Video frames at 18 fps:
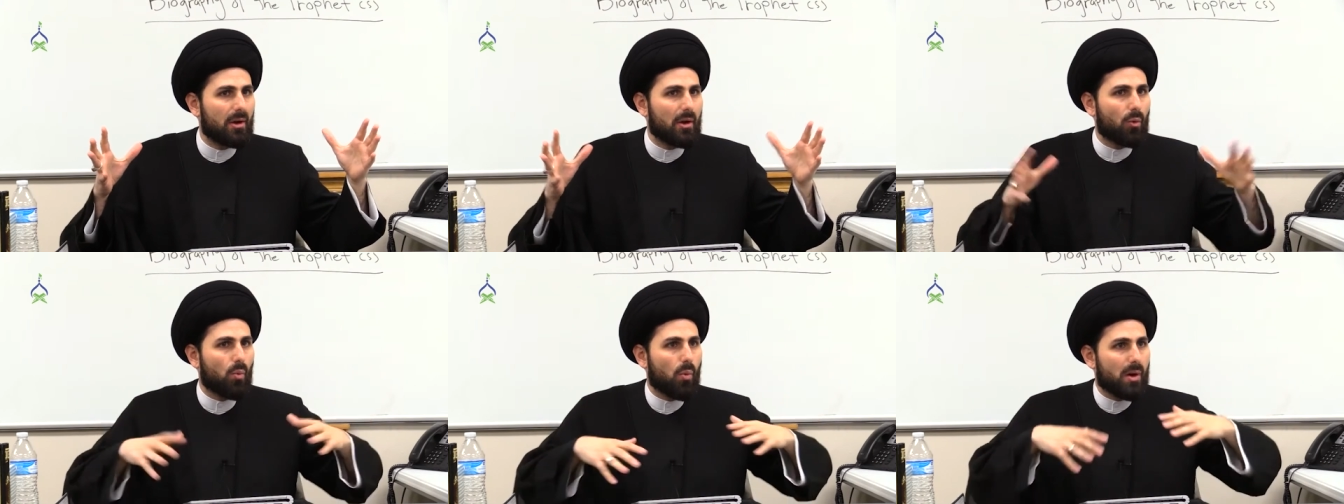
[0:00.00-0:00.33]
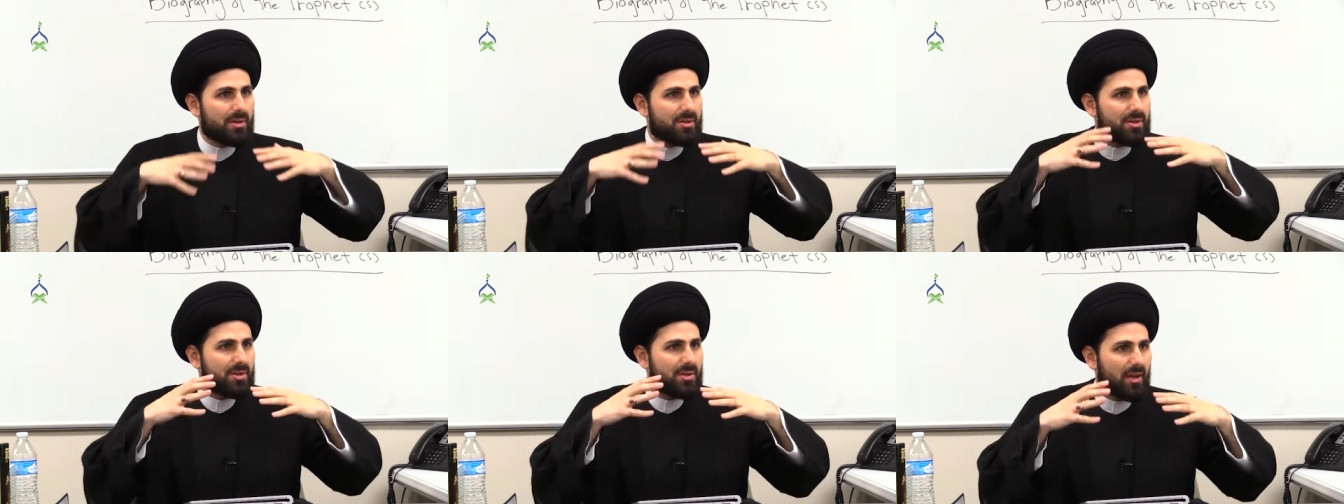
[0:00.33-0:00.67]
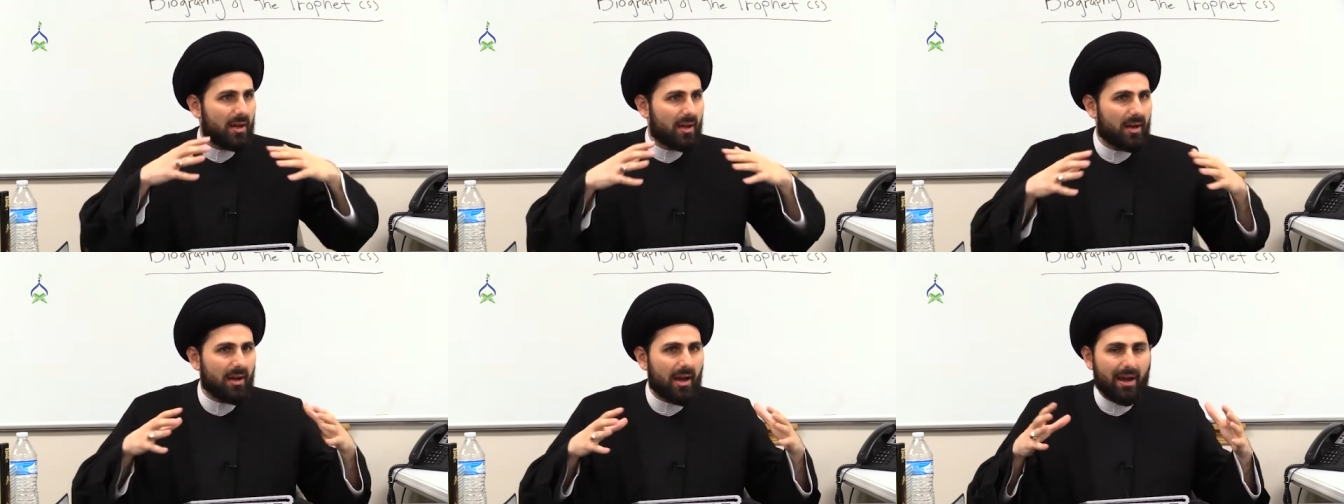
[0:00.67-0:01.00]
was,
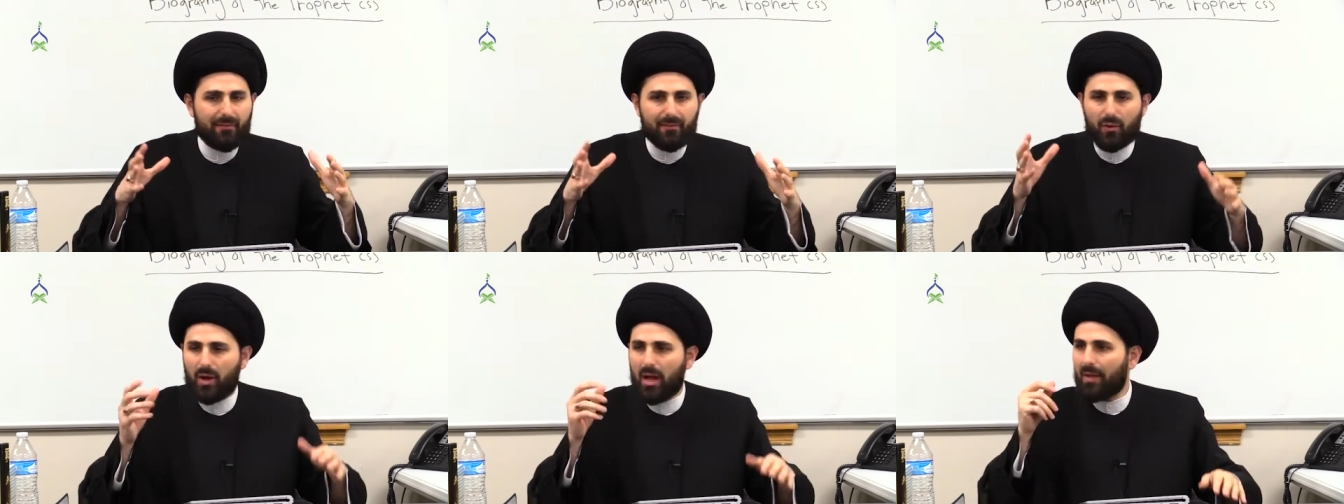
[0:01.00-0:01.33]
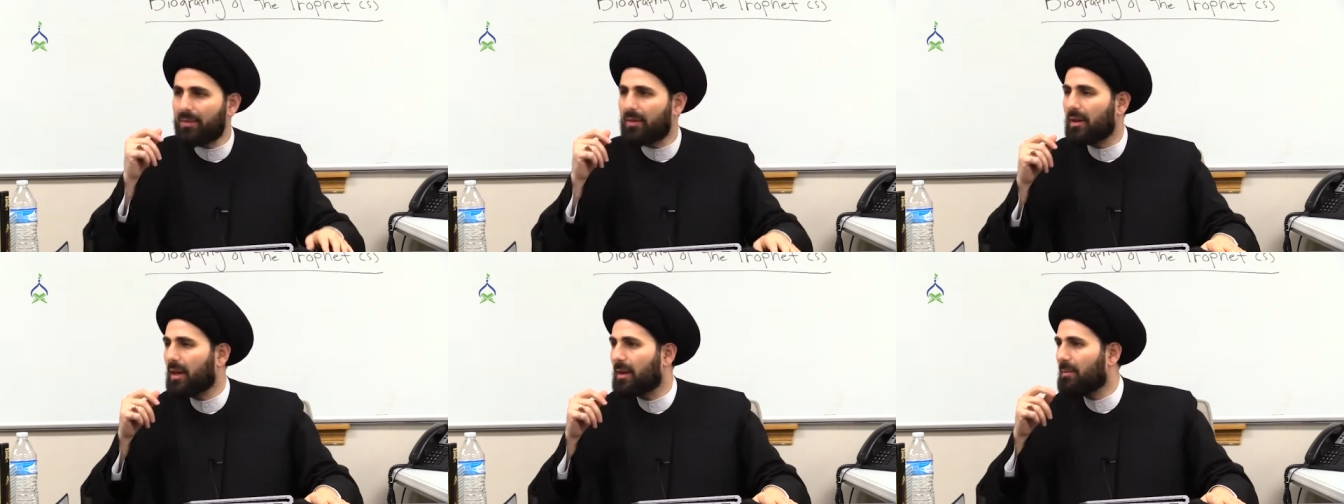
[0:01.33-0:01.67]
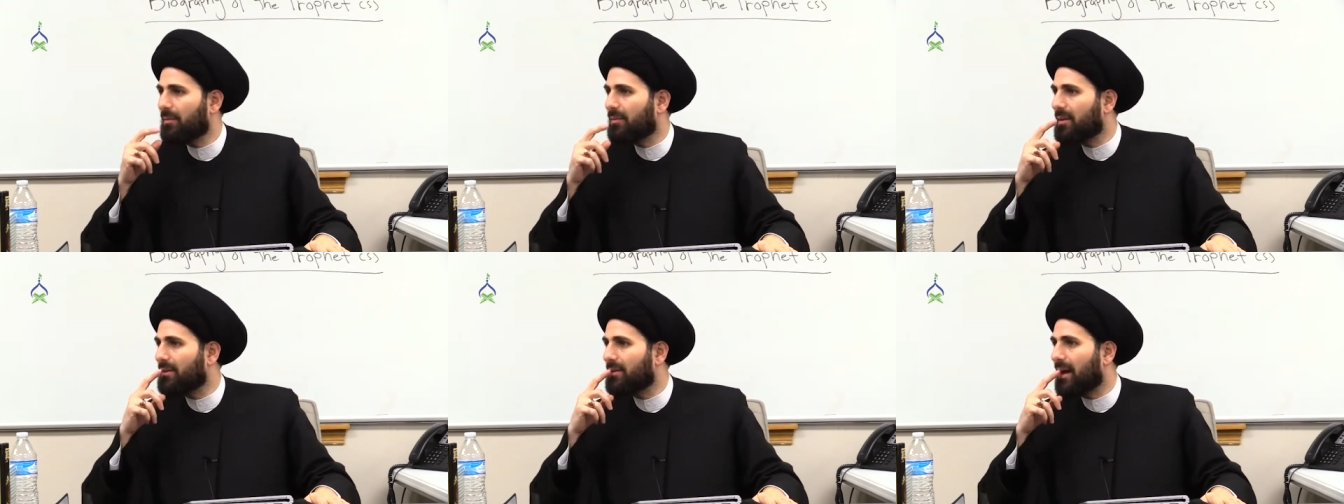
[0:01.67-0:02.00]
uh, I forgot the name
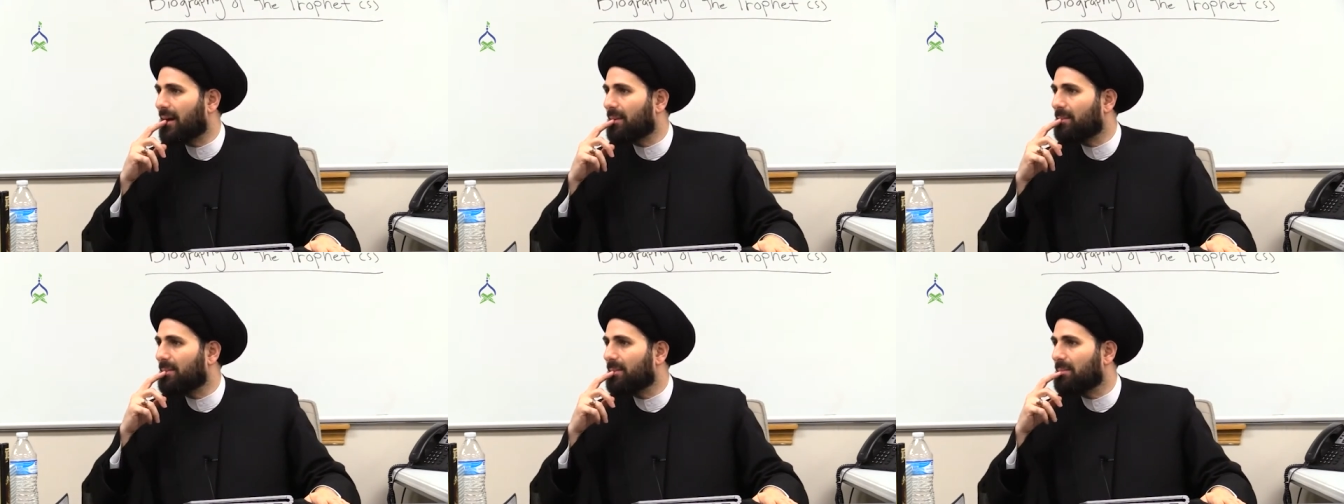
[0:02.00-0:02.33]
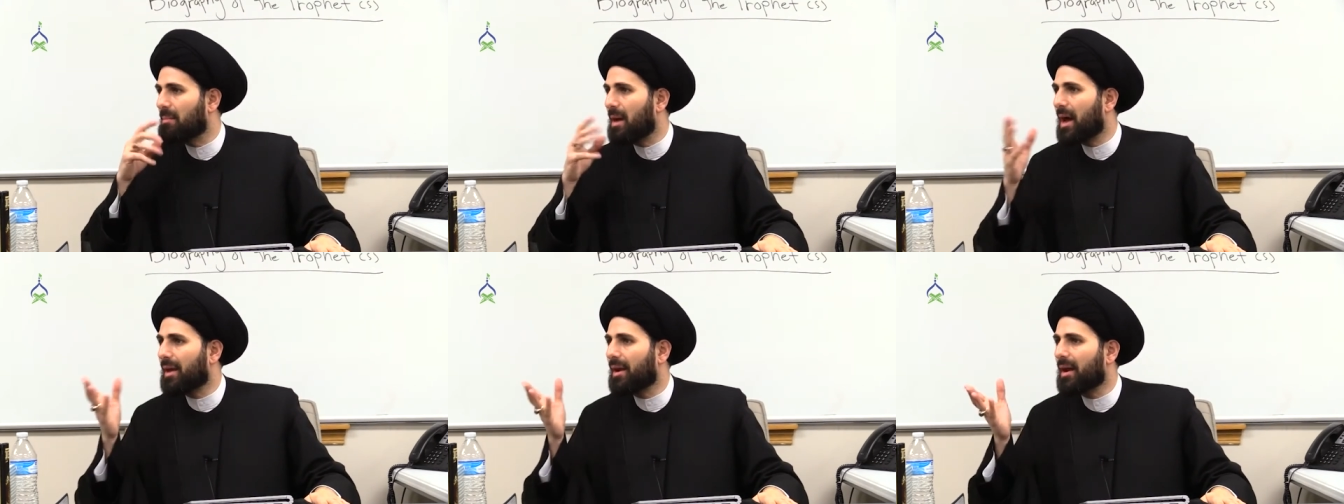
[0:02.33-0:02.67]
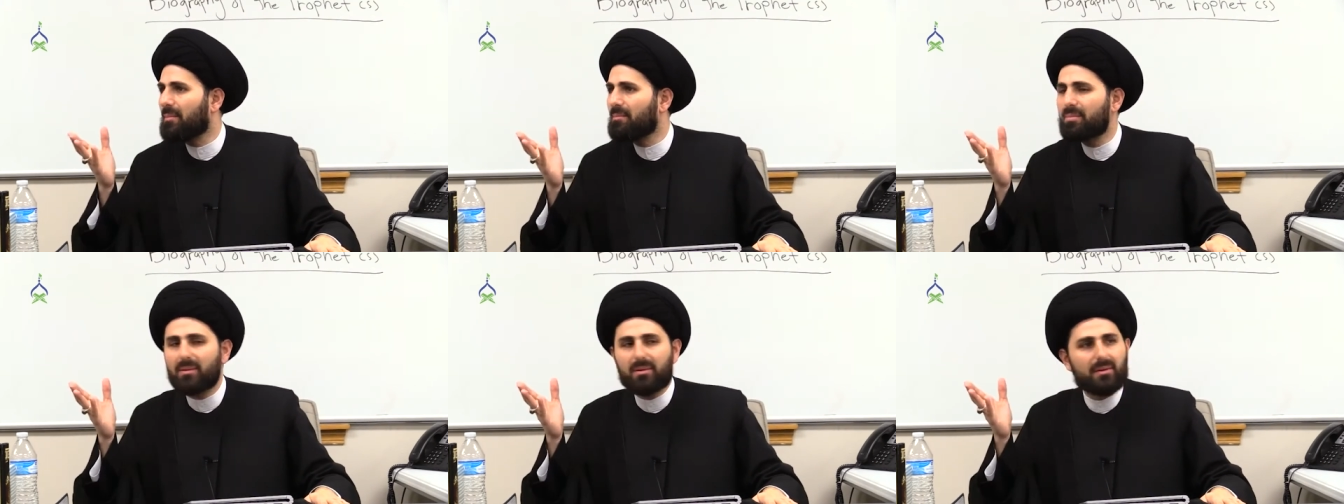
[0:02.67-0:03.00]
of the dam.
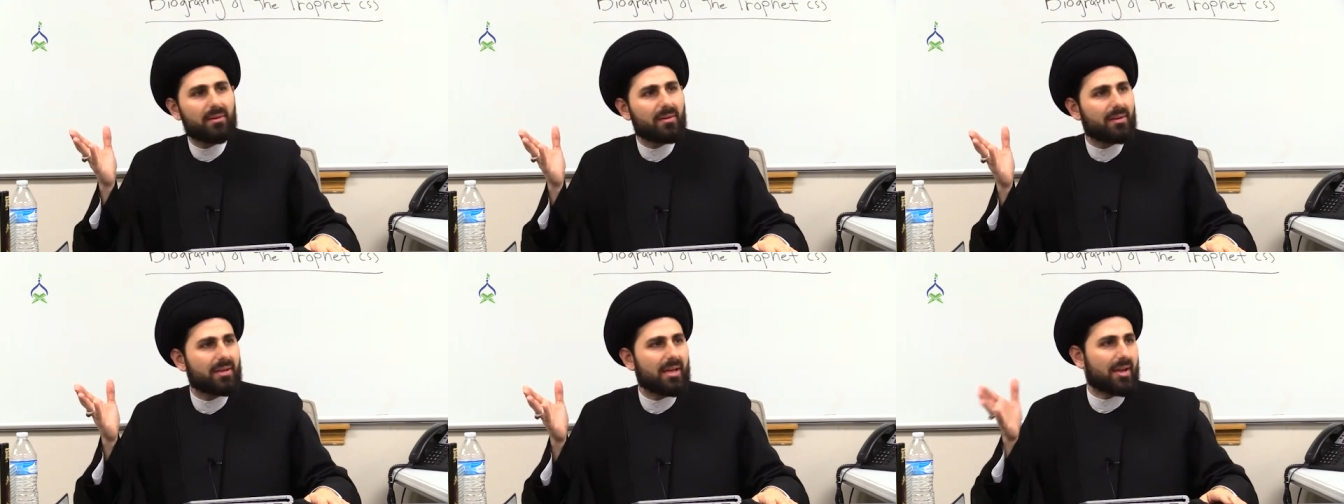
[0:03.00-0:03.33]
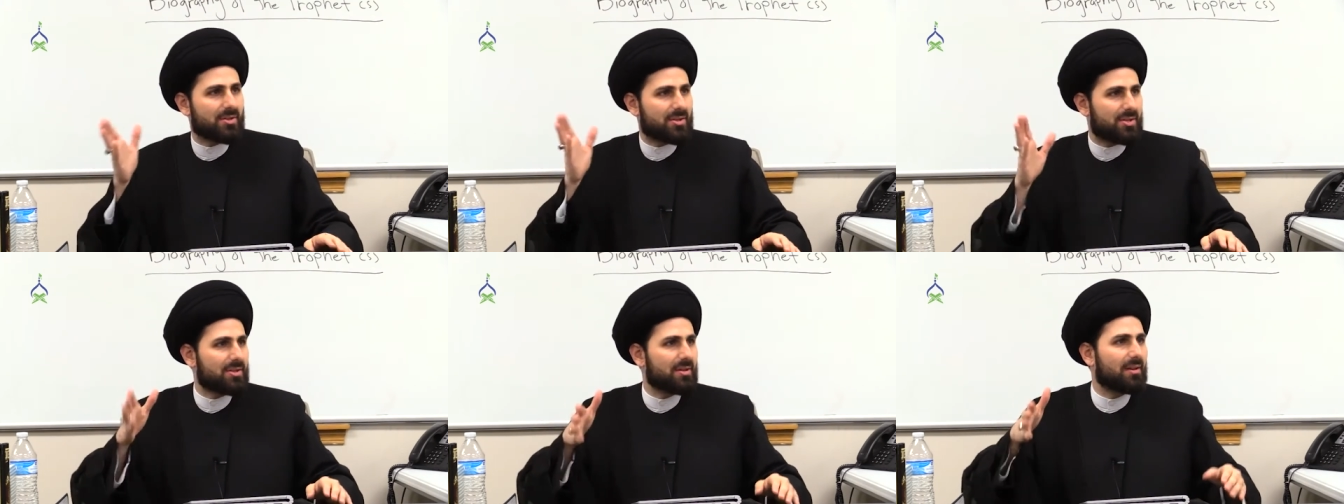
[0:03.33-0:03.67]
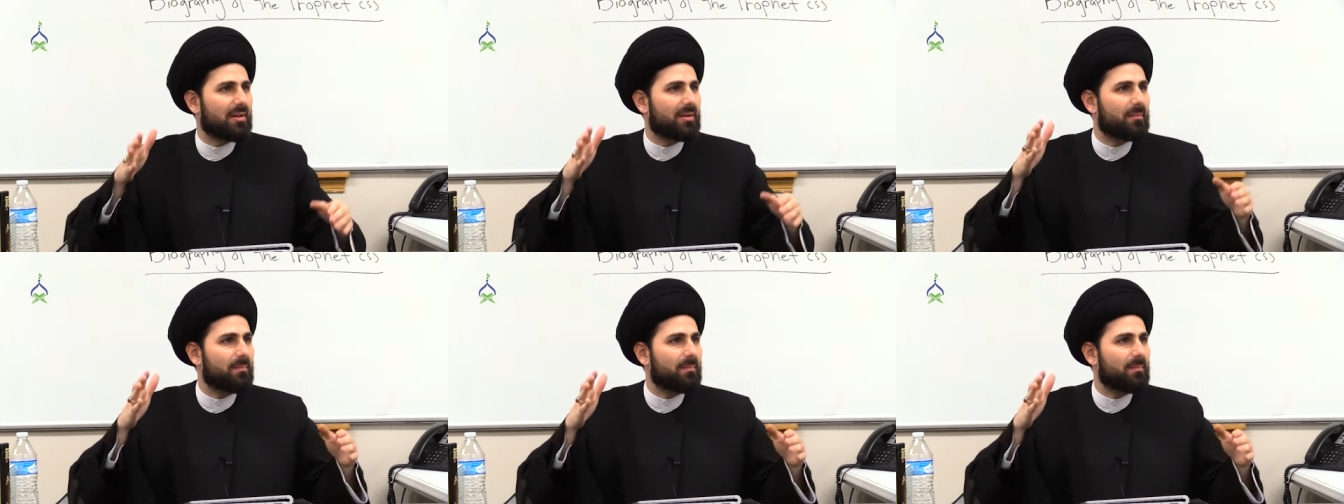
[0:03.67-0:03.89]
Ma'rab? Yes.